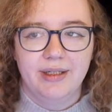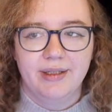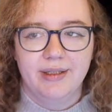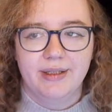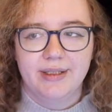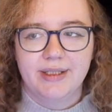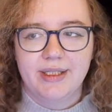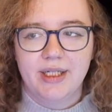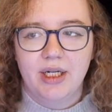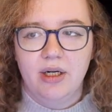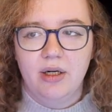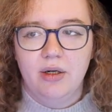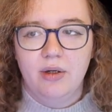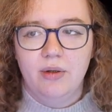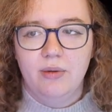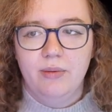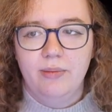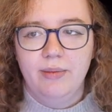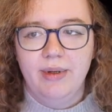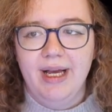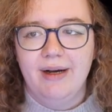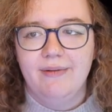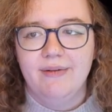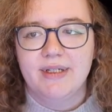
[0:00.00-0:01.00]
So
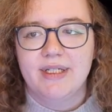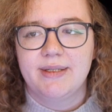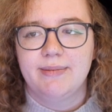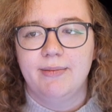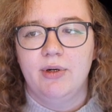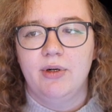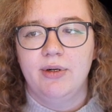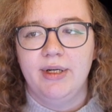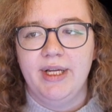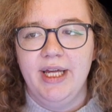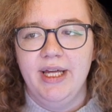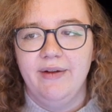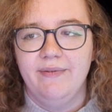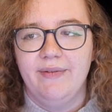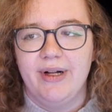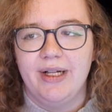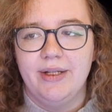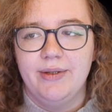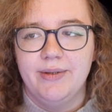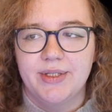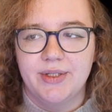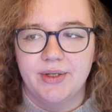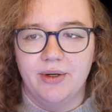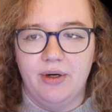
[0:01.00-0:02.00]
we have a small key
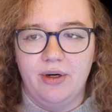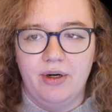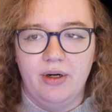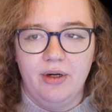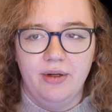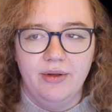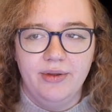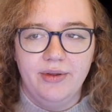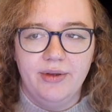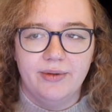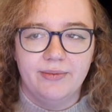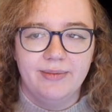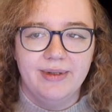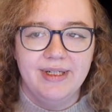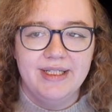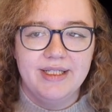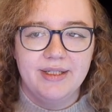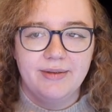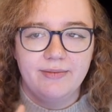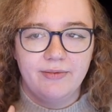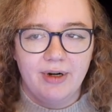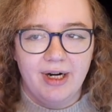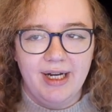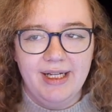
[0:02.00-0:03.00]
value store that reads
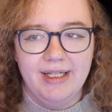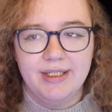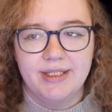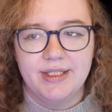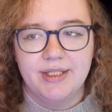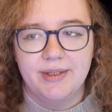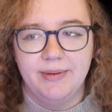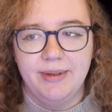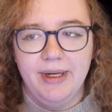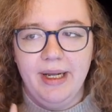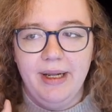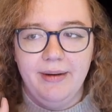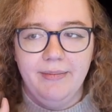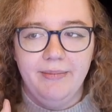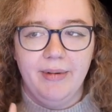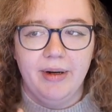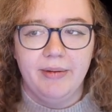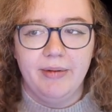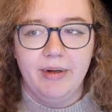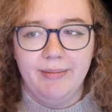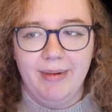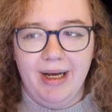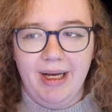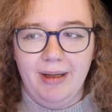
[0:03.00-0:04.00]
and writes to an
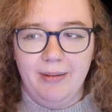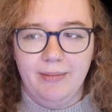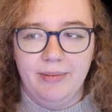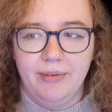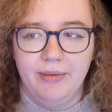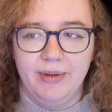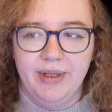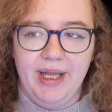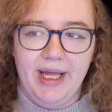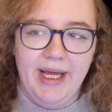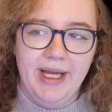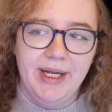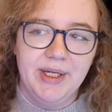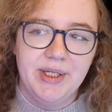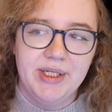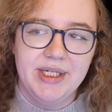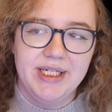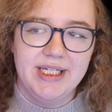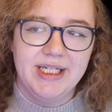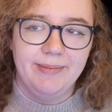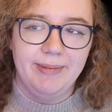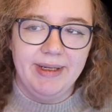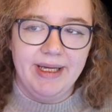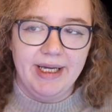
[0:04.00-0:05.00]
in-memory map with a
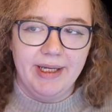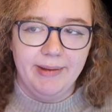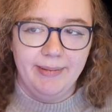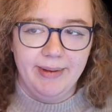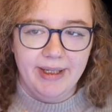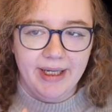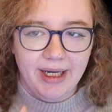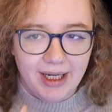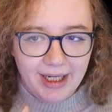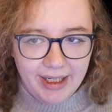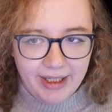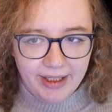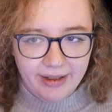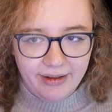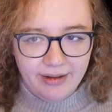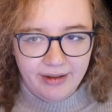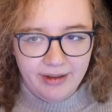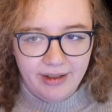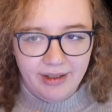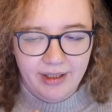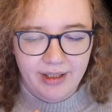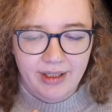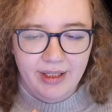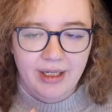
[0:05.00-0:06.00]
HTTP API.
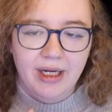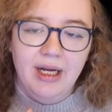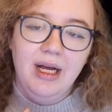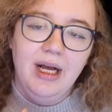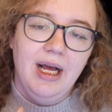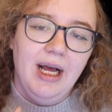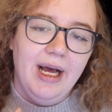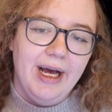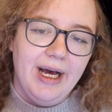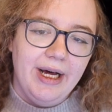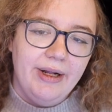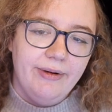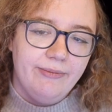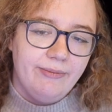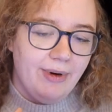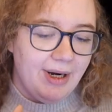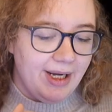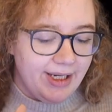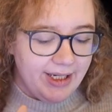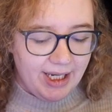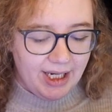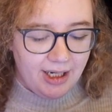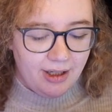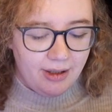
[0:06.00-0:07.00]
And
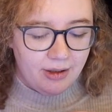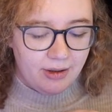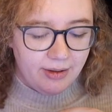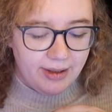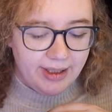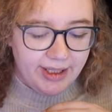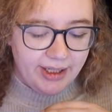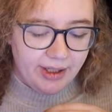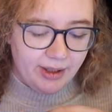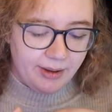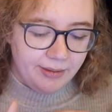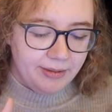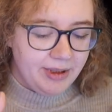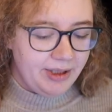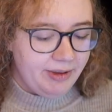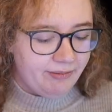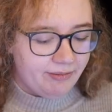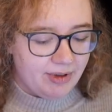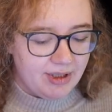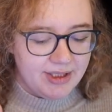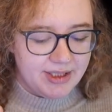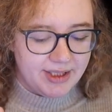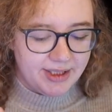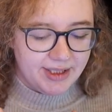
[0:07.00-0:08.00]
right now, it only
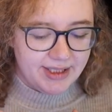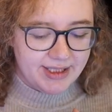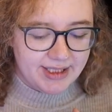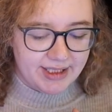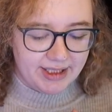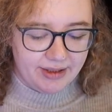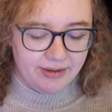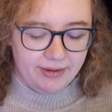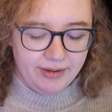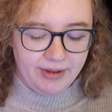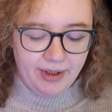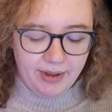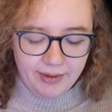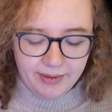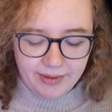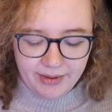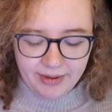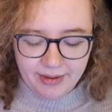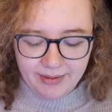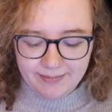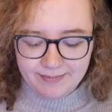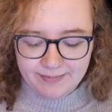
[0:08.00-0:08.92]
runs on a single node.